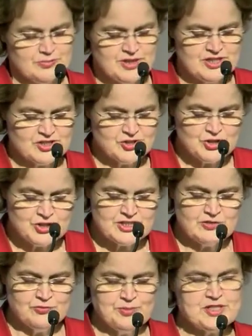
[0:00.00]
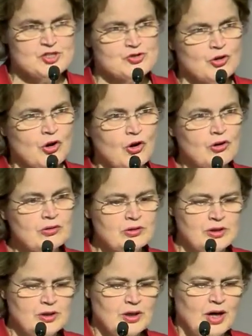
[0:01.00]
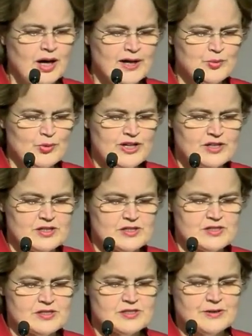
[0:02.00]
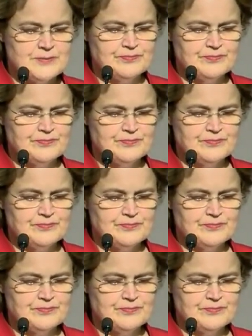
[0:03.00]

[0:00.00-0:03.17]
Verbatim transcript: Be assertive, be strong, hide weakness.